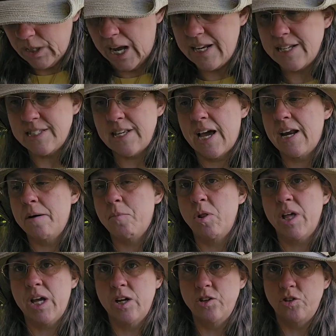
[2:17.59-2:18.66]
I decided I'm
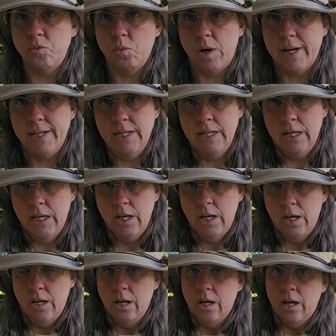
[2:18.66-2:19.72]
only going to do one.
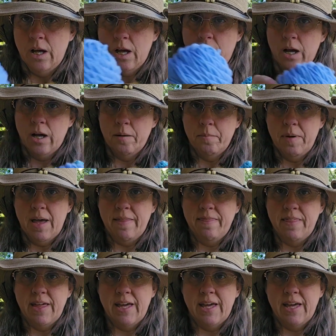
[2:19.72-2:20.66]
And